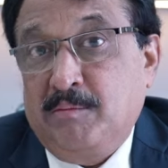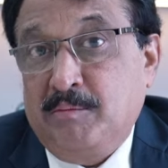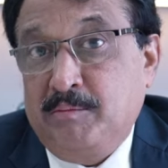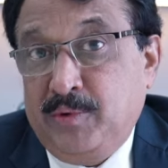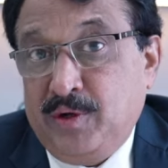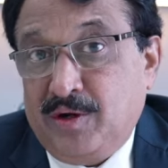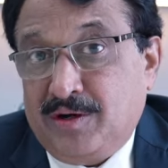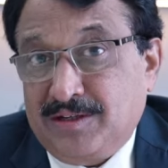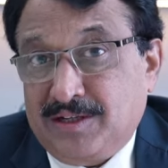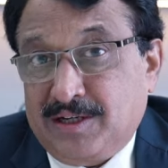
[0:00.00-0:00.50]

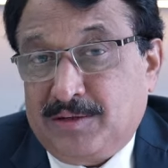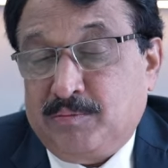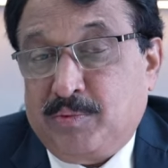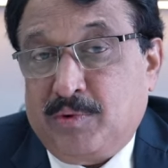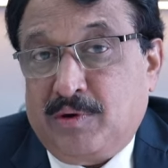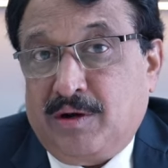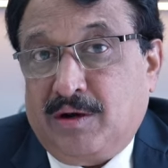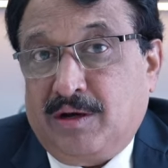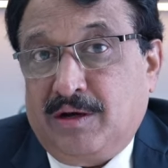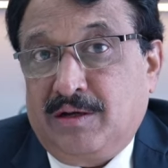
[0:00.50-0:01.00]
Beyond that
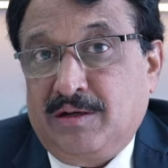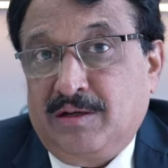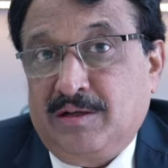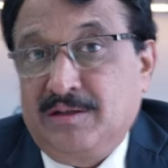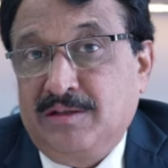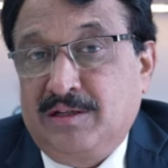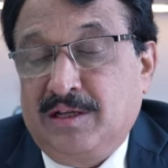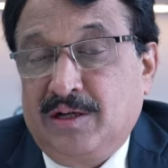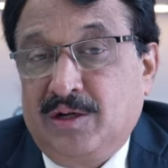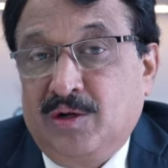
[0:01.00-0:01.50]
point,
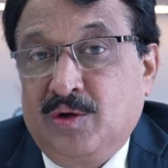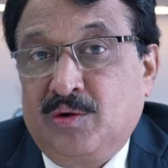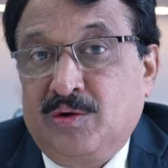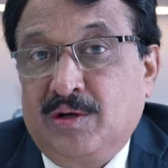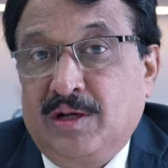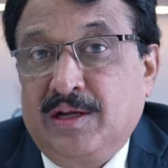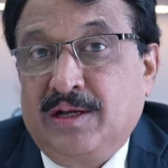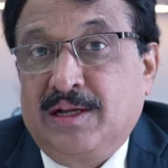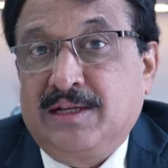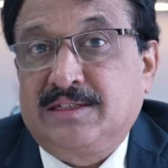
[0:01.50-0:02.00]
the
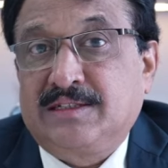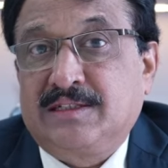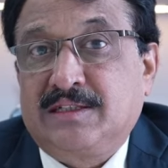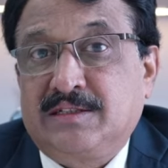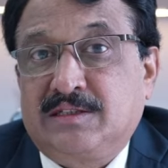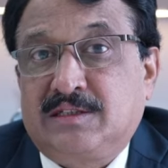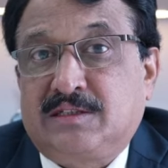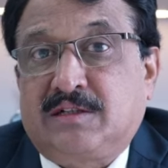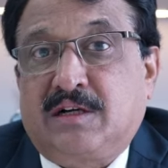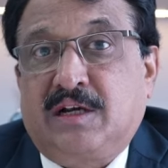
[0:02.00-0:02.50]
loneliness
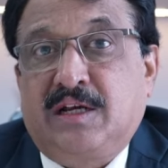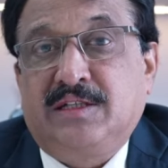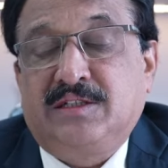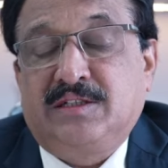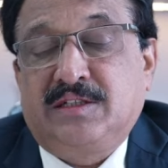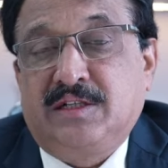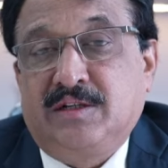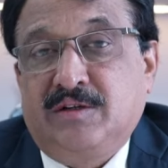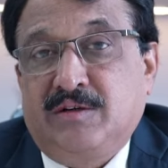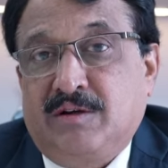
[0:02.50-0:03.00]

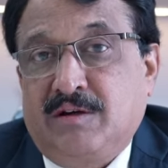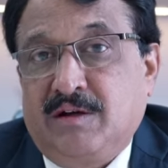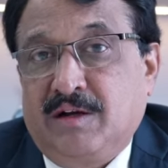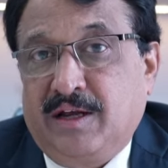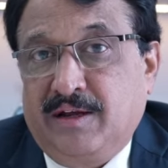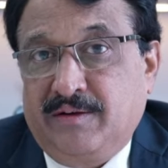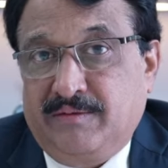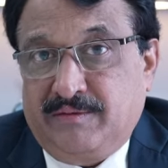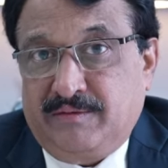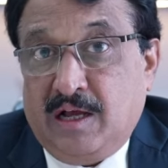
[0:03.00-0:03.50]
strikes in your
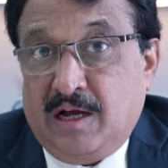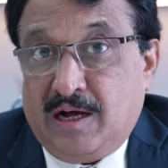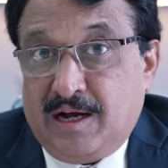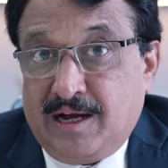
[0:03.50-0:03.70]
life.